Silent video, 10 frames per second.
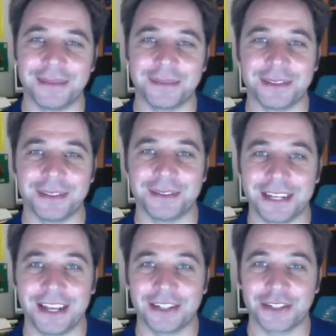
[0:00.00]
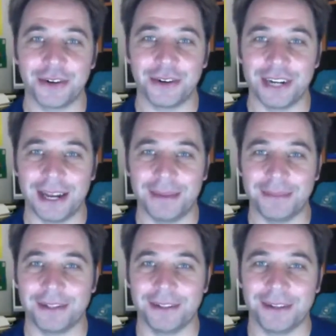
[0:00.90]
The video's gone up.
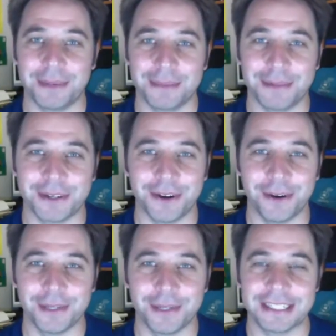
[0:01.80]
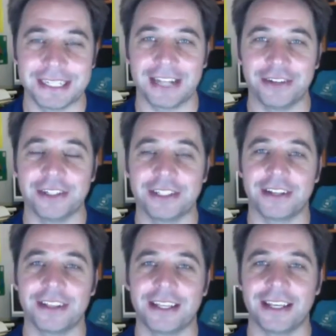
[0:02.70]
A lot of people are commenting, Alois.
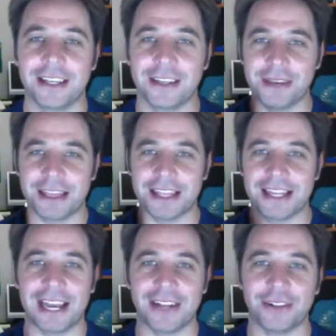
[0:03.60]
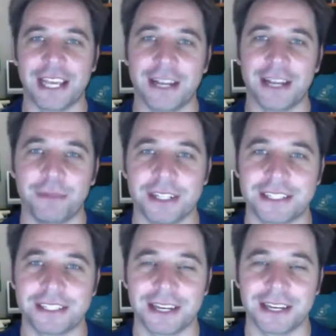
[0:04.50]
I think you've hit the nail on the head with
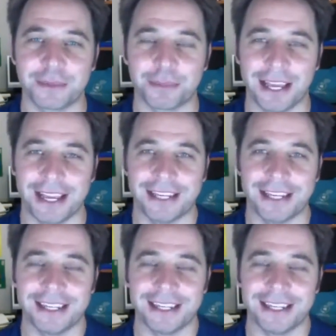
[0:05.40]
this secret plan.